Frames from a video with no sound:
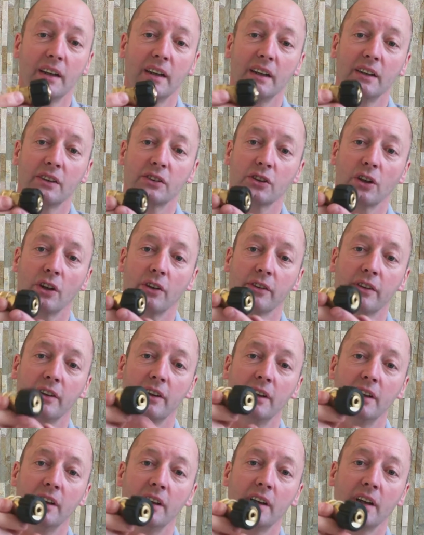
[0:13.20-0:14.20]
It's got
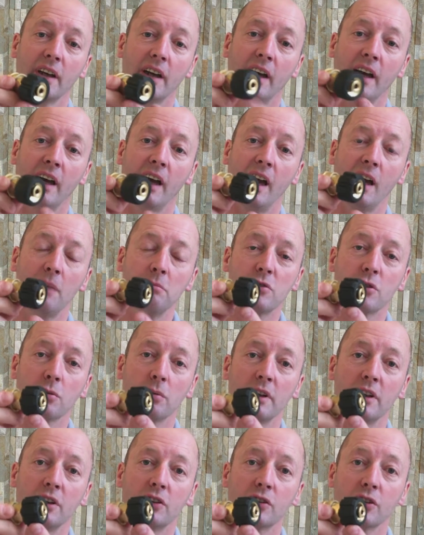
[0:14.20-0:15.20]
the
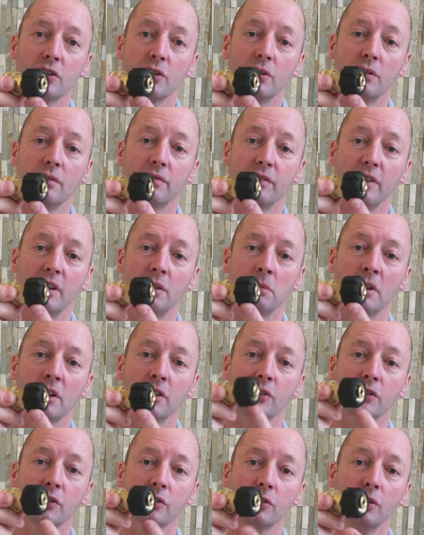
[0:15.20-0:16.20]
M22 female
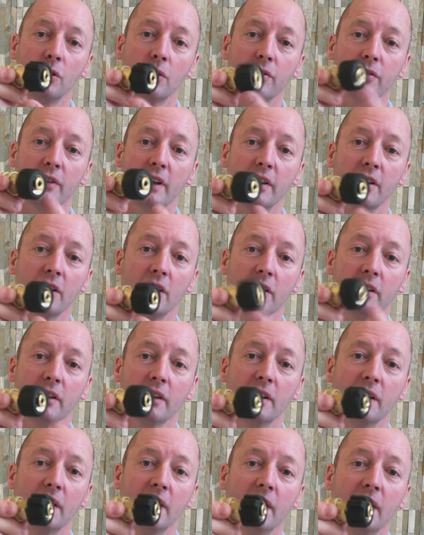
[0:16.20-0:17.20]
screw thread
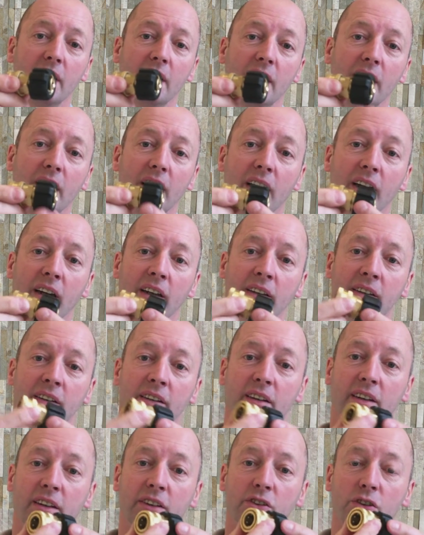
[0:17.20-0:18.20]
on,
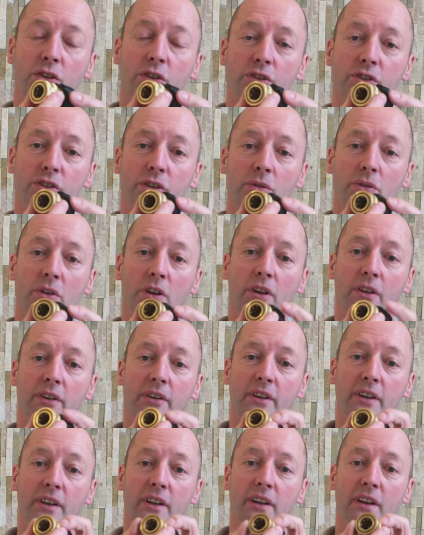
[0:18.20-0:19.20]
and it's also got
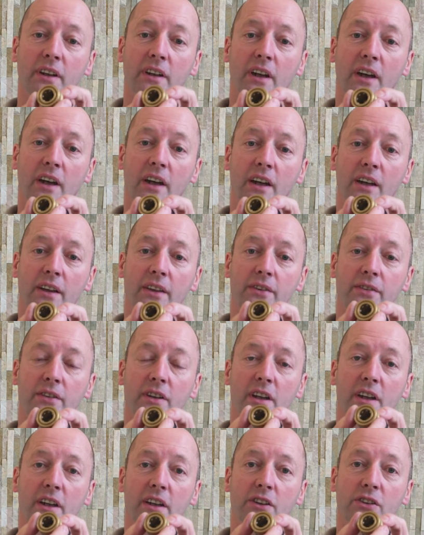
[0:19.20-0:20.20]
the
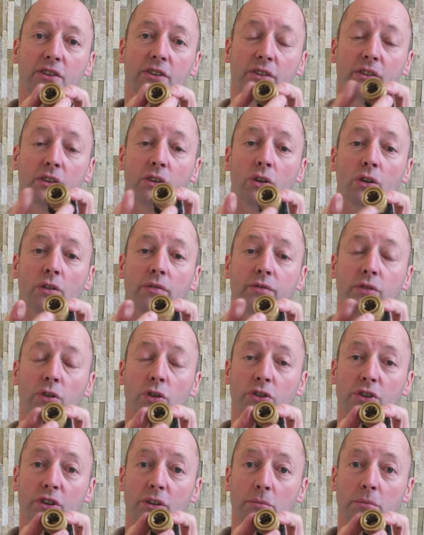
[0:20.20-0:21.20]
3/8 or
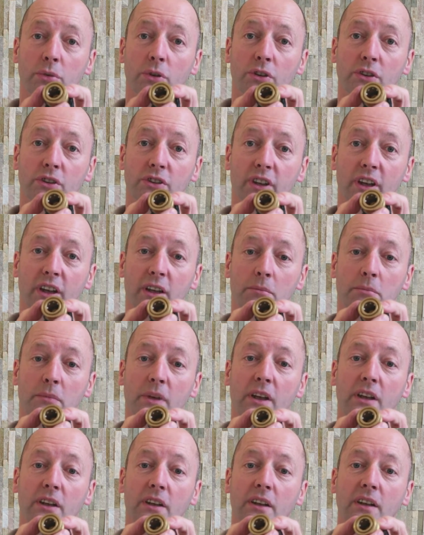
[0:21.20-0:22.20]

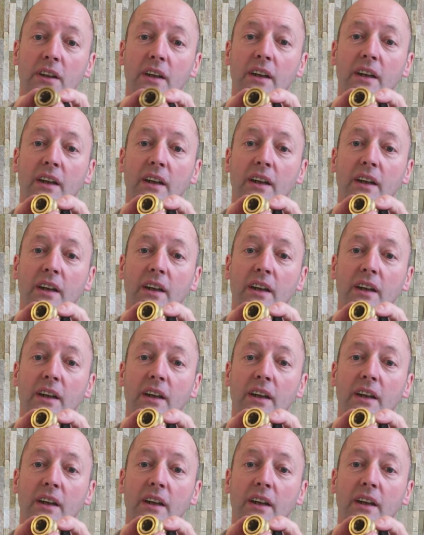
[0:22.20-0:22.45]
14.8mm